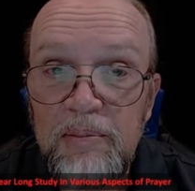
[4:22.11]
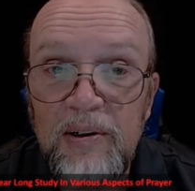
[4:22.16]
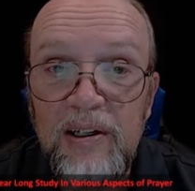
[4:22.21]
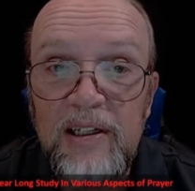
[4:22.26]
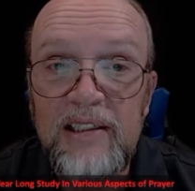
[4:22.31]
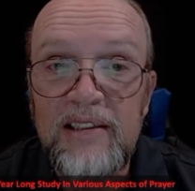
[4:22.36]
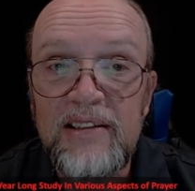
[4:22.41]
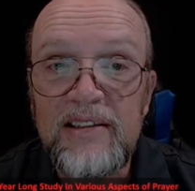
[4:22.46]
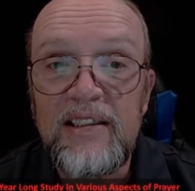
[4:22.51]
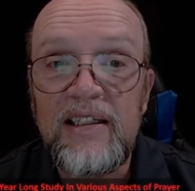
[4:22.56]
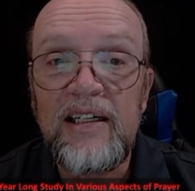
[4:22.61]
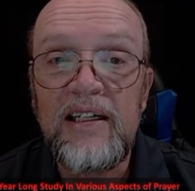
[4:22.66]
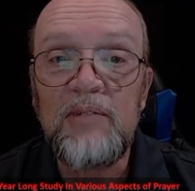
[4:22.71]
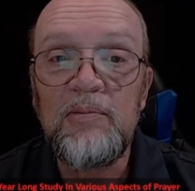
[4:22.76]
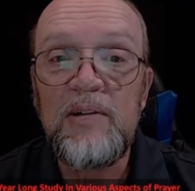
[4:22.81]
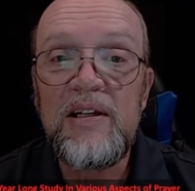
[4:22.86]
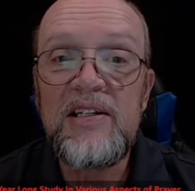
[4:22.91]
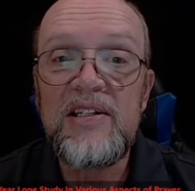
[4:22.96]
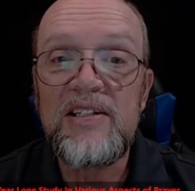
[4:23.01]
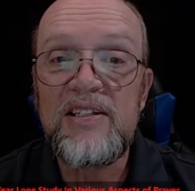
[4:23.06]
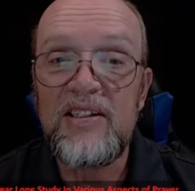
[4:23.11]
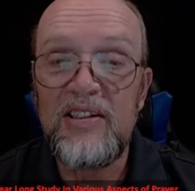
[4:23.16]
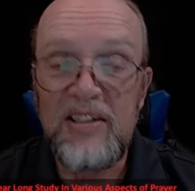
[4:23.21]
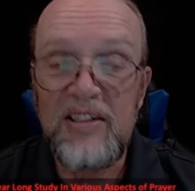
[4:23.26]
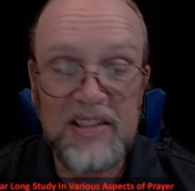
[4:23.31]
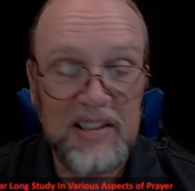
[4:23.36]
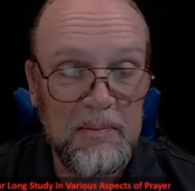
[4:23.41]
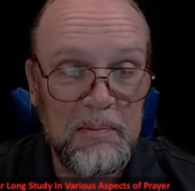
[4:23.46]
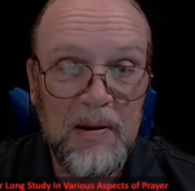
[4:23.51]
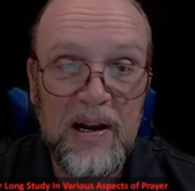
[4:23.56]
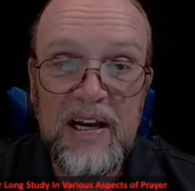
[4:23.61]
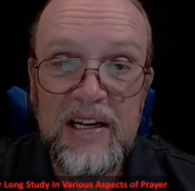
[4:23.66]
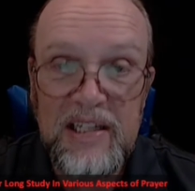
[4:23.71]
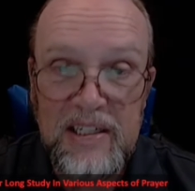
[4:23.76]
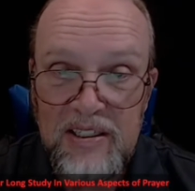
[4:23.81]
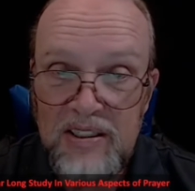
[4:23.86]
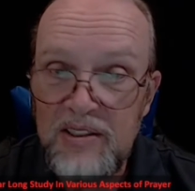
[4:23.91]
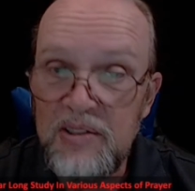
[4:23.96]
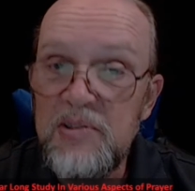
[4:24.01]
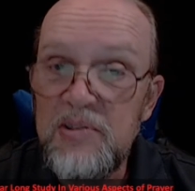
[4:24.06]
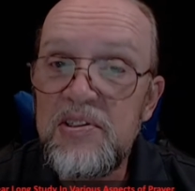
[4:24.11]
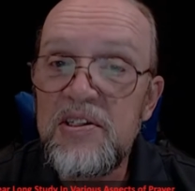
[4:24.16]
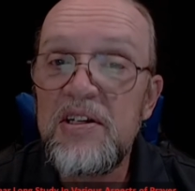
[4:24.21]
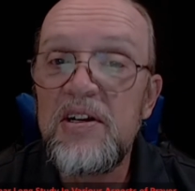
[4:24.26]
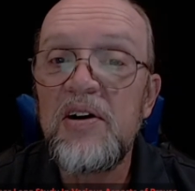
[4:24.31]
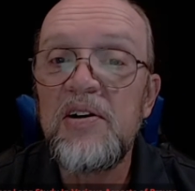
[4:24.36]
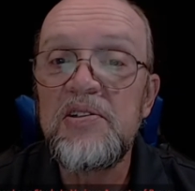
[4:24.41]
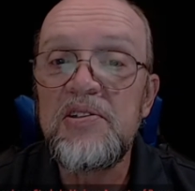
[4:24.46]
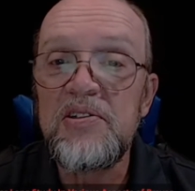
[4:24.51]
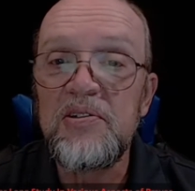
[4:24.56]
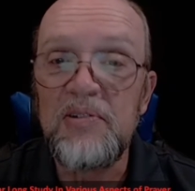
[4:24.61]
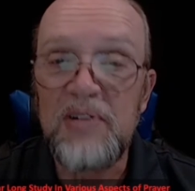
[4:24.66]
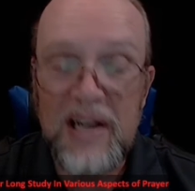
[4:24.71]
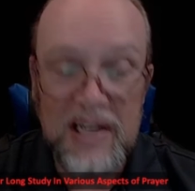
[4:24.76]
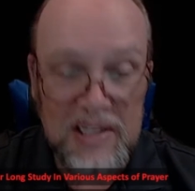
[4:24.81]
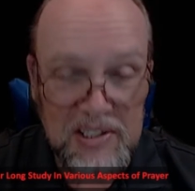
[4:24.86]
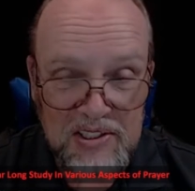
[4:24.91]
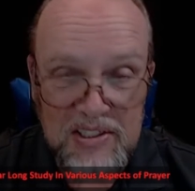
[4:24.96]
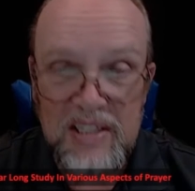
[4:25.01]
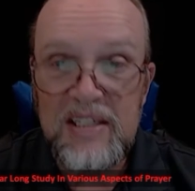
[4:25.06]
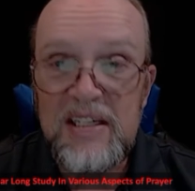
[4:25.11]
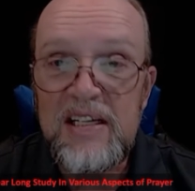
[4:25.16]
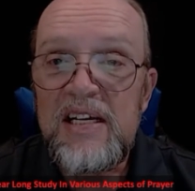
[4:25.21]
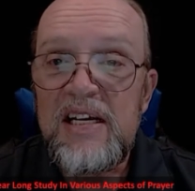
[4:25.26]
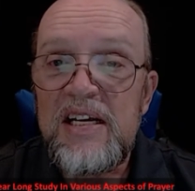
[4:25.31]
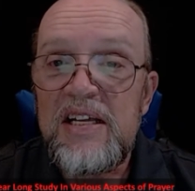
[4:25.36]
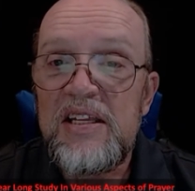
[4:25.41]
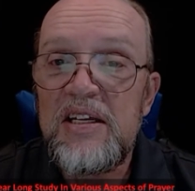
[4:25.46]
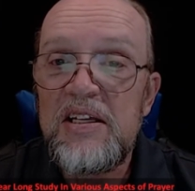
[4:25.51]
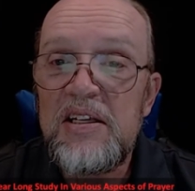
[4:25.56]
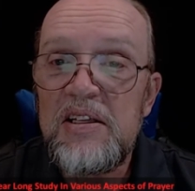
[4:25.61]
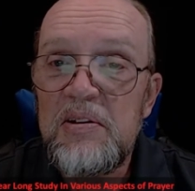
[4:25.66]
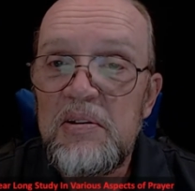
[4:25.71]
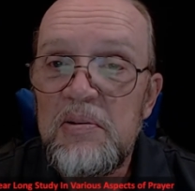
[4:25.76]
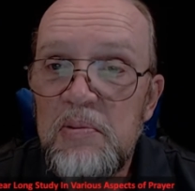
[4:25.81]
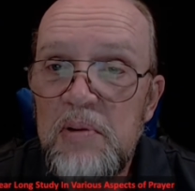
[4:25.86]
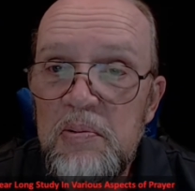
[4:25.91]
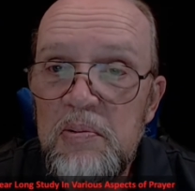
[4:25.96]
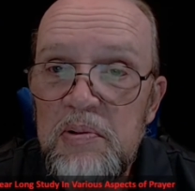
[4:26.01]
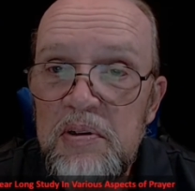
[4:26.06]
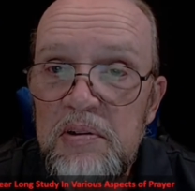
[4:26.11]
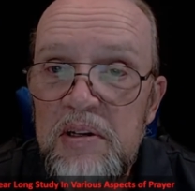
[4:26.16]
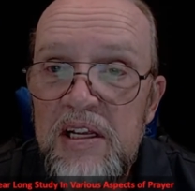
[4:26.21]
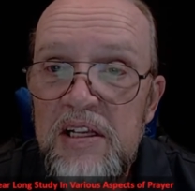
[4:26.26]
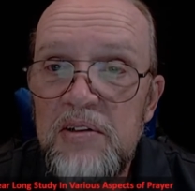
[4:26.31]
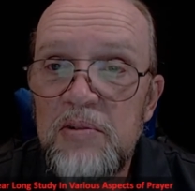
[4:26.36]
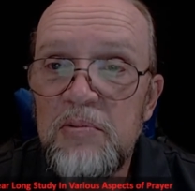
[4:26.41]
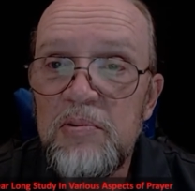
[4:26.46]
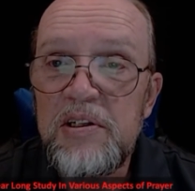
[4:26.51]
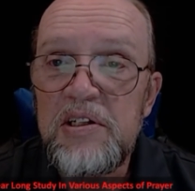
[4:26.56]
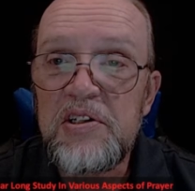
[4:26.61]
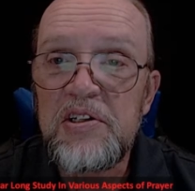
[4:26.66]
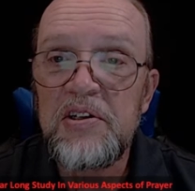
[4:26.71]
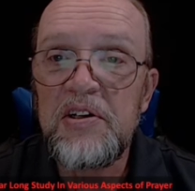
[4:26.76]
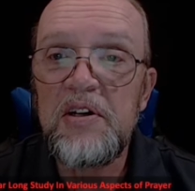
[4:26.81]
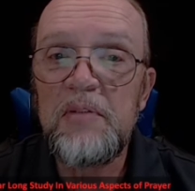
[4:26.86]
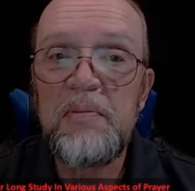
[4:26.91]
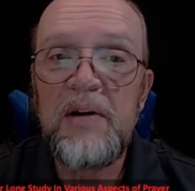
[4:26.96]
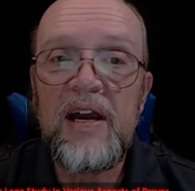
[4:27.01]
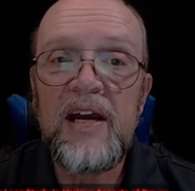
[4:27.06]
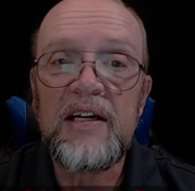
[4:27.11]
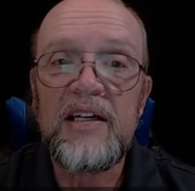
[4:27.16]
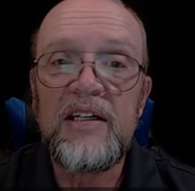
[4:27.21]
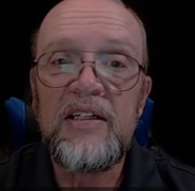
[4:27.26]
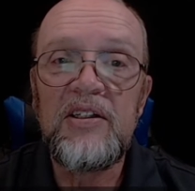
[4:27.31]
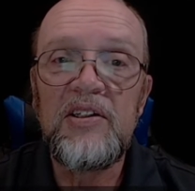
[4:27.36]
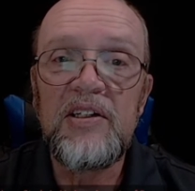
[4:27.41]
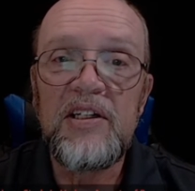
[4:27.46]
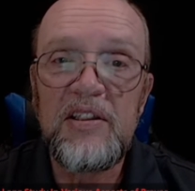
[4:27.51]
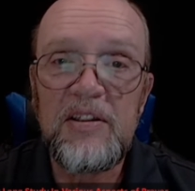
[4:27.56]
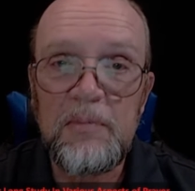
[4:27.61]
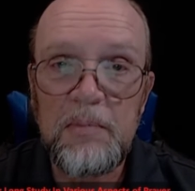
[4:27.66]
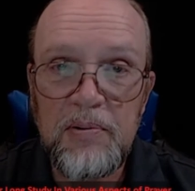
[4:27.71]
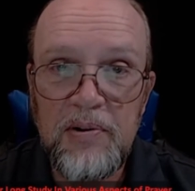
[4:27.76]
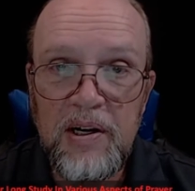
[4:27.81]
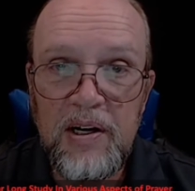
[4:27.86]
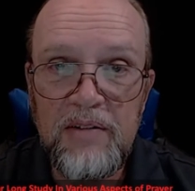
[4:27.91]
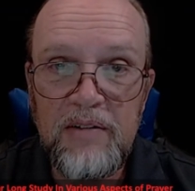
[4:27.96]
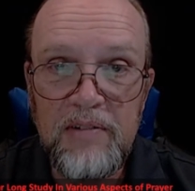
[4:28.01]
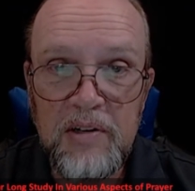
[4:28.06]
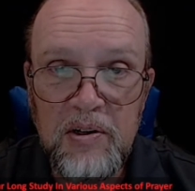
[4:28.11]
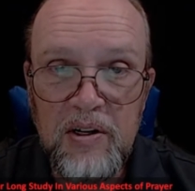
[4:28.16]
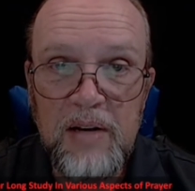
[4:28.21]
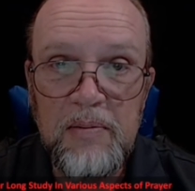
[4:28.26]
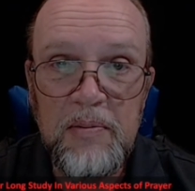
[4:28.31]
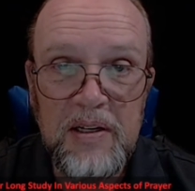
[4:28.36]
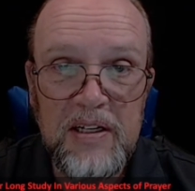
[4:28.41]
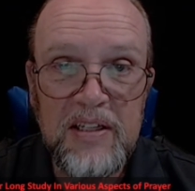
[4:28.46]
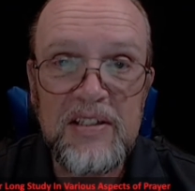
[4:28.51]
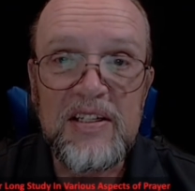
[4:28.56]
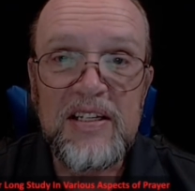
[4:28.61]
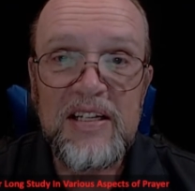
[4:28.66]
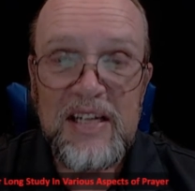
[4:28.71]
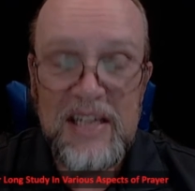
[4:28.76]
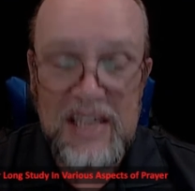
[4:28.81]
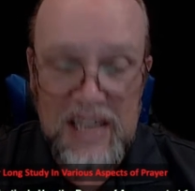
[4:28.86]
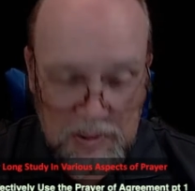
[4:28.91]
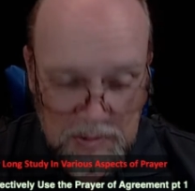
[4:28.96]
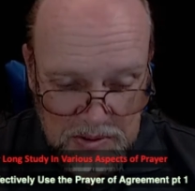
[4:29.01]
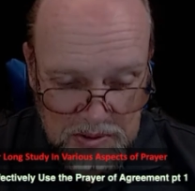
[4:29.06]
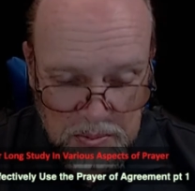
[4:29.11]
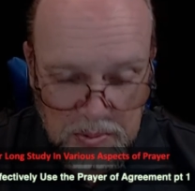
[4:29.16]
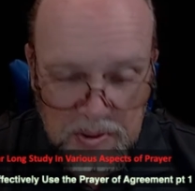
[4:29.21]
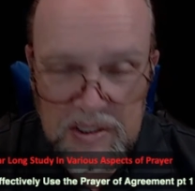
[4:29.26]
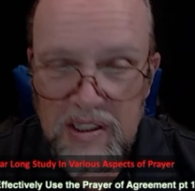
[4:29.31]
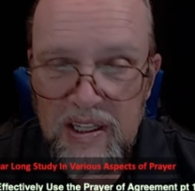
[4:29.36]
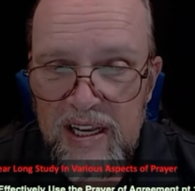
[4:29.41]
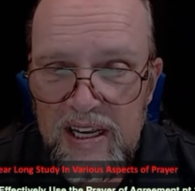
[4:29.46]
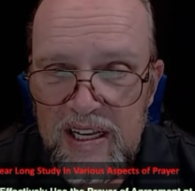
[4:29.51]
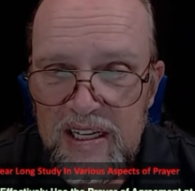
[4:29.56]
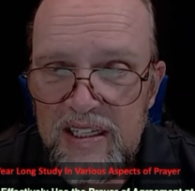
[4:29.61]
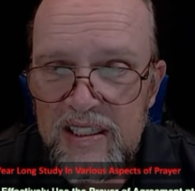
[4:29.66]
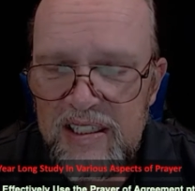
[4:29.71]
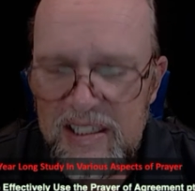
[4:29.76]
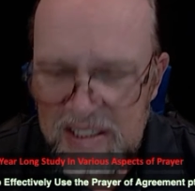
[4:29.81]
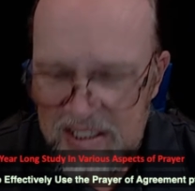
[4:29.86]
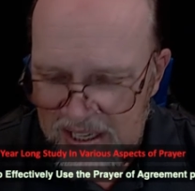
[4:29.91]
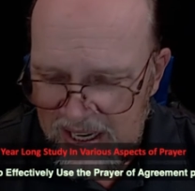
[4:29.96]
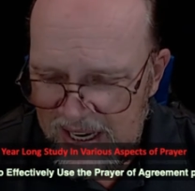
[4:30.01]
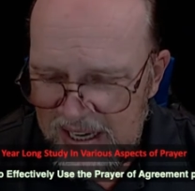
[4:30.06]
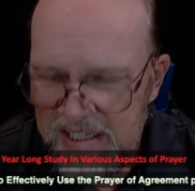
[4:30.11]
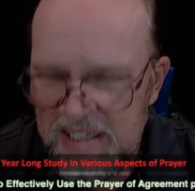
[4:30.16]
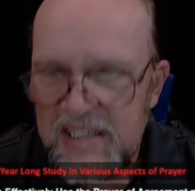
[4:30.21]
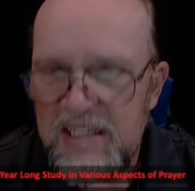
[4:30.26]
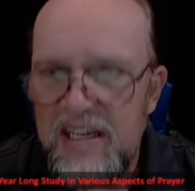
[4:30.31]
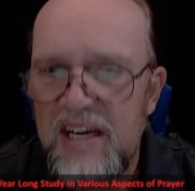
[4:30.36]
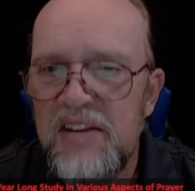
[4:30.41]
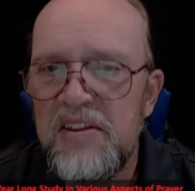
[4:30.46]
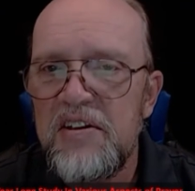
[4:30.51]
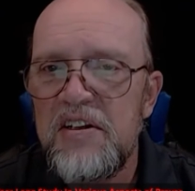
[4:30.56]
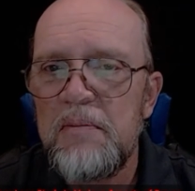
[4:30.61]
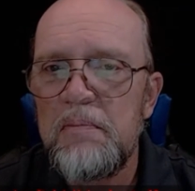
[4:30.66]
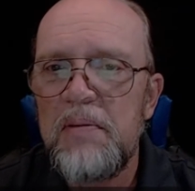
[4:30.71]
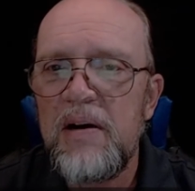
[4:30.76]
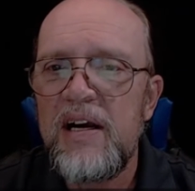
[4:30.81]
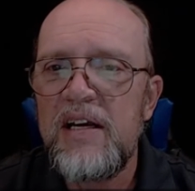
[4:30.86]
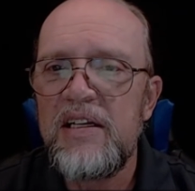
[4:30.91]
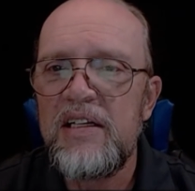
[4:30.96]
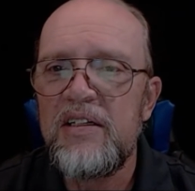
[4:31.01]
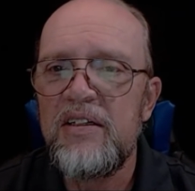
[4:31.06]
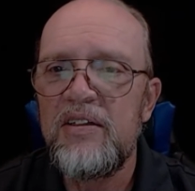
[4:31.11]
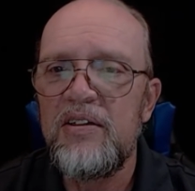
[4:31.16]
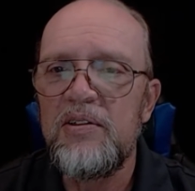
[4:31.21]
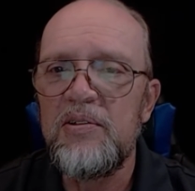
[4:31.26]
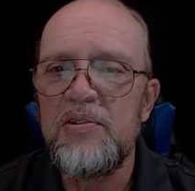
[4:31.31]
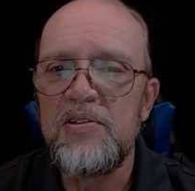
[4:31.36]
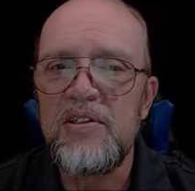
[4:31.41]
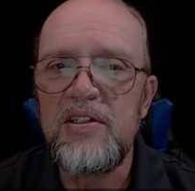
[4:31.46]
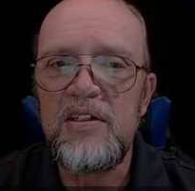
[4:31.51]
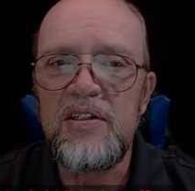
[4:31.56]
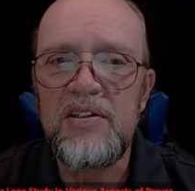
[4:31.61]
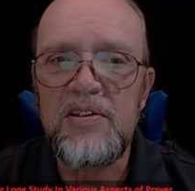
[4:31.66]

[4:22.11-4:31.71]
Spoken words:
Praise God. We just looked at binding and loosing also. I said that we would need to return back and look at the prayer of agreement because it was related and tied together to binding and loosing.